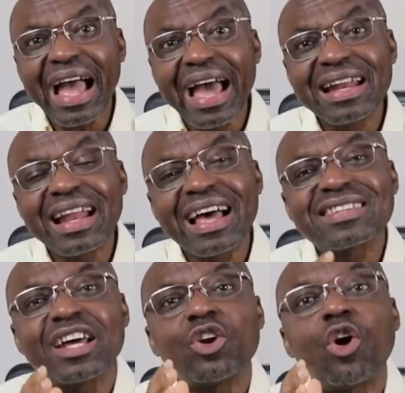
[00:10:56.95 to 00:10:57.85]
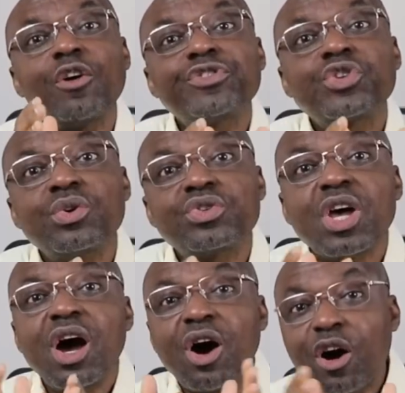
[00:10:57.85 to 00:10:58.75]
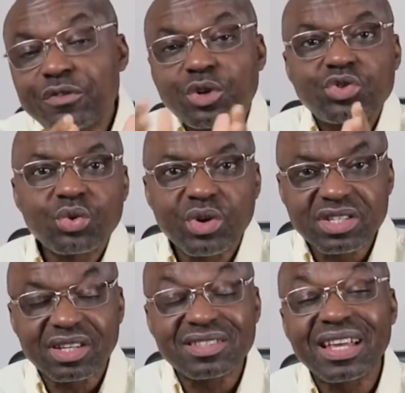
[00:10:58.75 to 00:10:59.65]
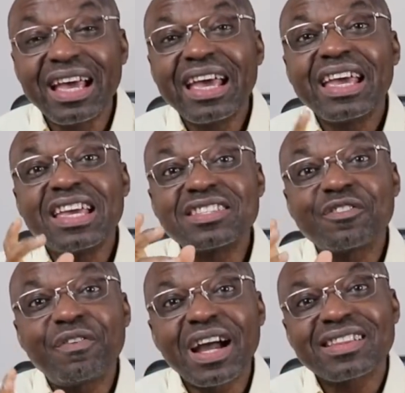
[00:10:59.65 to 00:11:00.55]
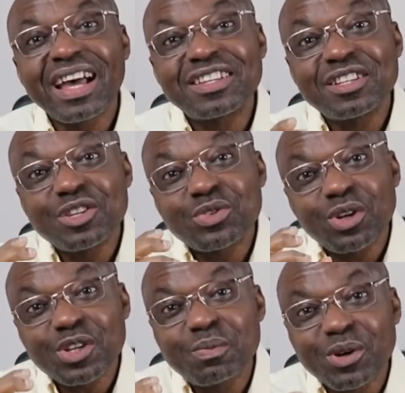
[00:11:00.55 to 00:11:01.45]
And as an offshoot of those two reasons is the fact that the soleus